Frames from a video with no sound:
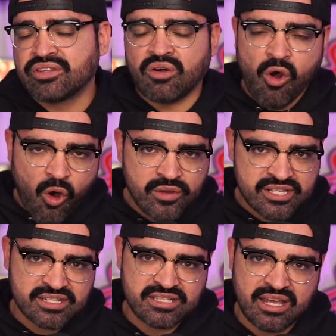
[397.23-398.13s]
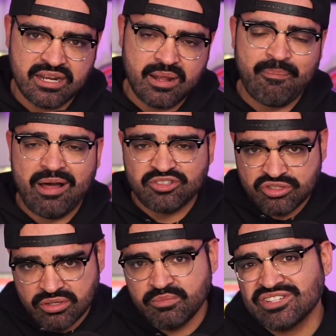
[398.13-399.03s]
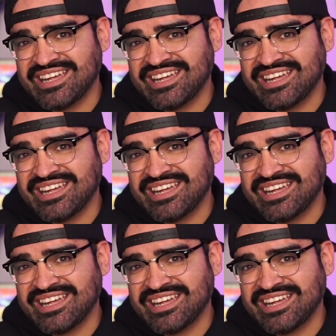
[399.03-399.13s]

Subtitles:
they're always excited about streamers